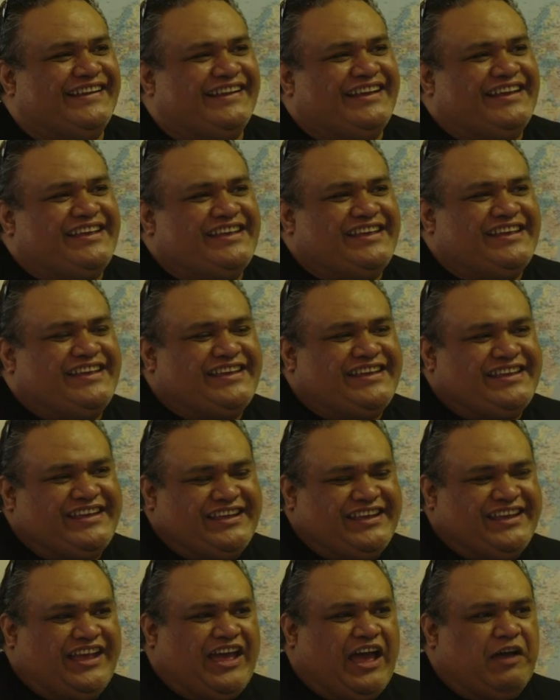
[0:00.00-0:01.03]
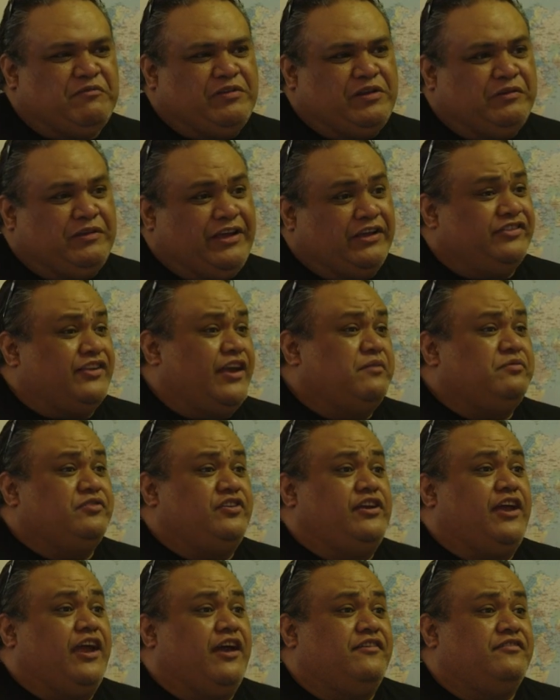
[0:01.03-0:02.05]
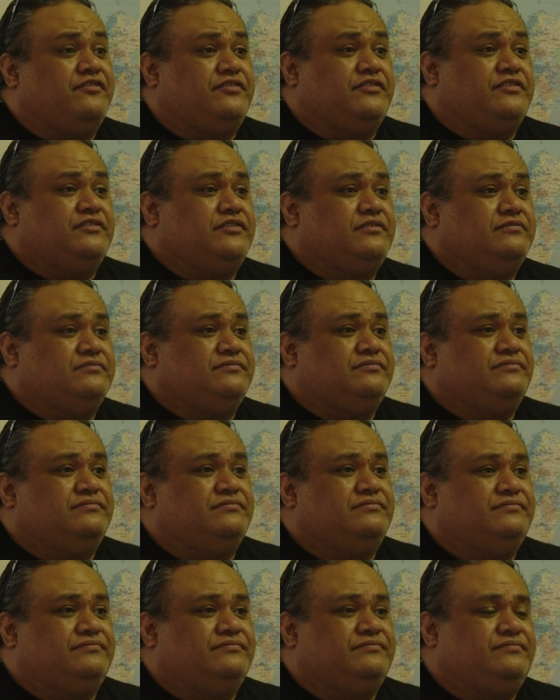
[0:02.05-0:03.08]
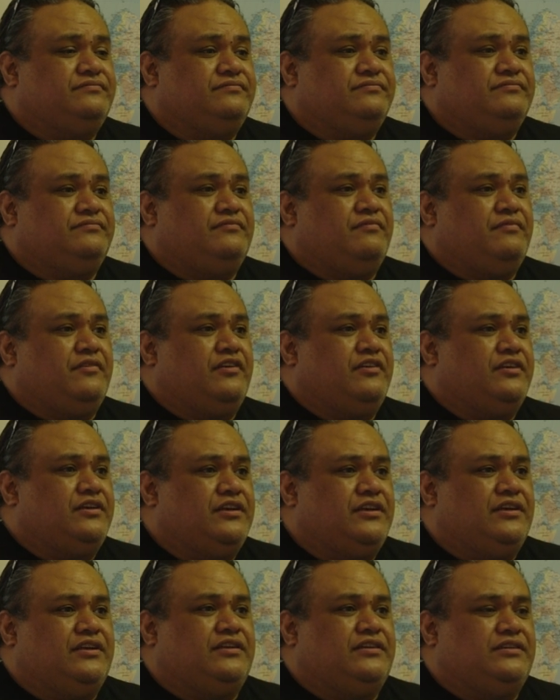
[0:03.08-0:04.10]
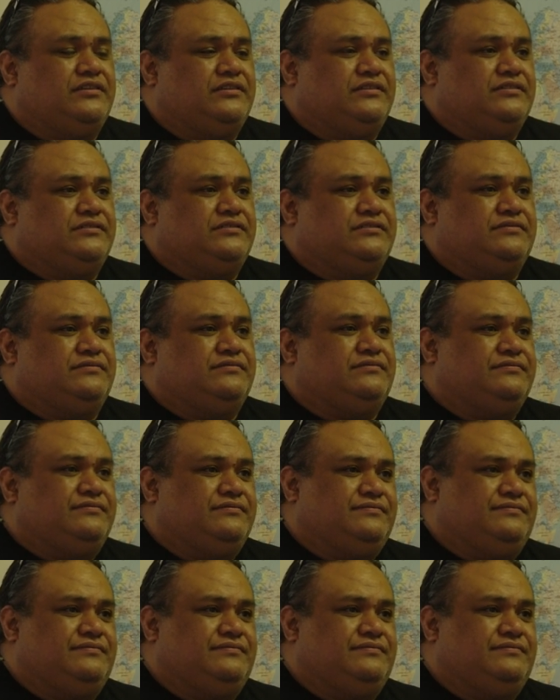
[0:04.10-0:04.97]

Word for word: For somebody like Reupena to embrace country music, you know,